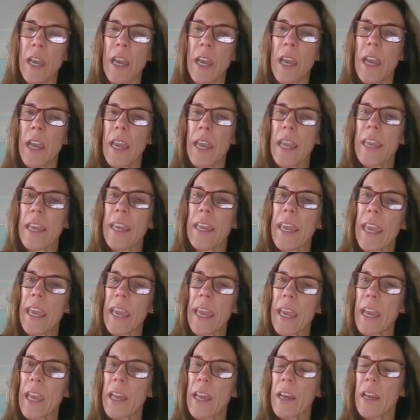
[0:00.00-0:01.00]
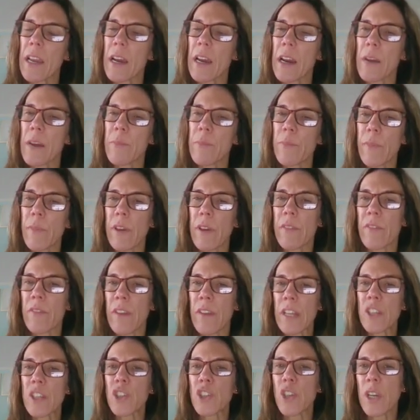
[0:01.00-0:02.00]
It can
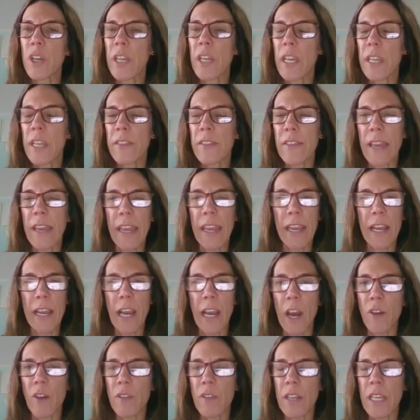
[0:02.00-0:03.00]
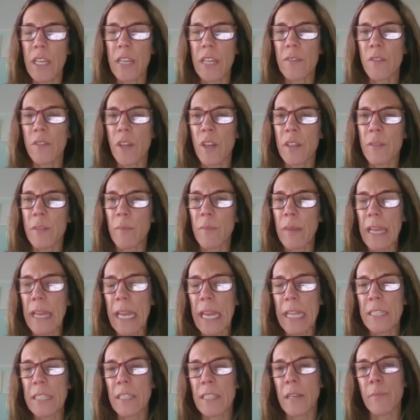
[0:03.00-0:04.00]
eventually take all the leaves of the
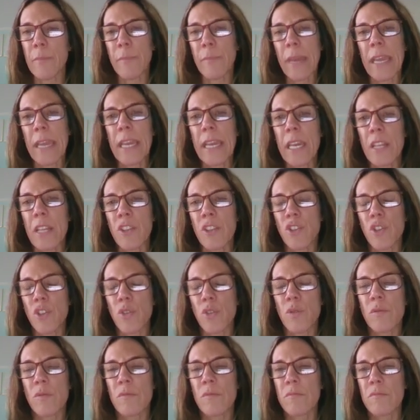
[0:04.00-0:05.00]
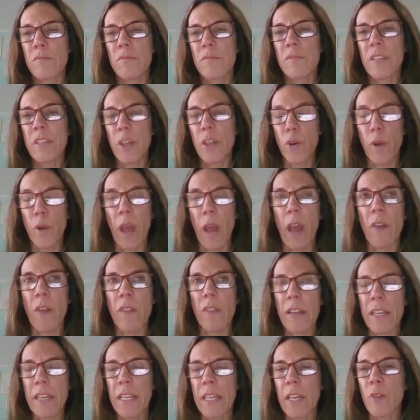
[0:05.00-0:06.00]
plant and make into the ground
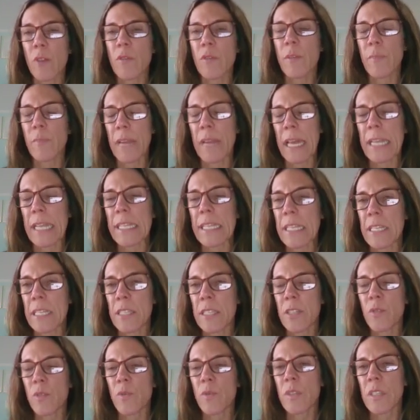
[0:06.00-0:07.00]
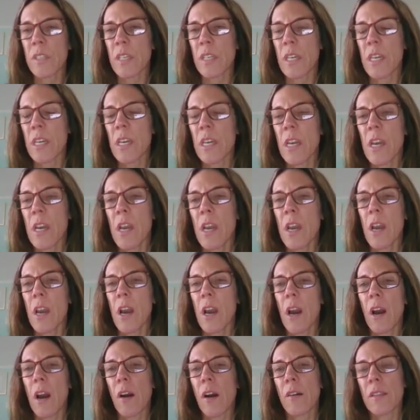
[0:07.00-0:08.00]
and kill the plant, as you see
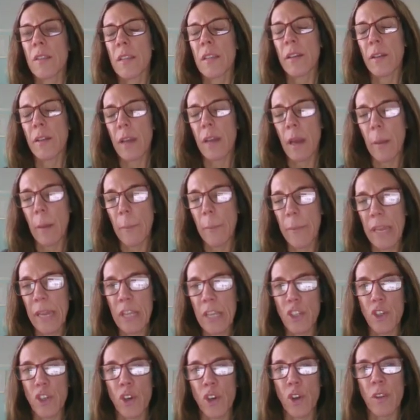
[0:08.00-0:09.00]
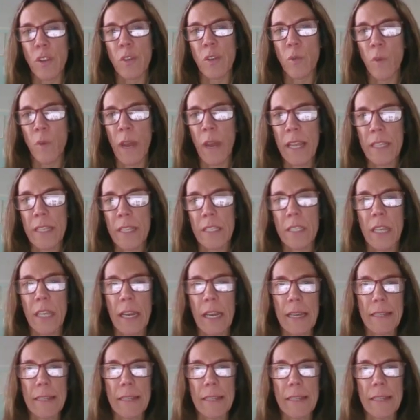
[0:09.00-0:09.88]
on the picture on the right side.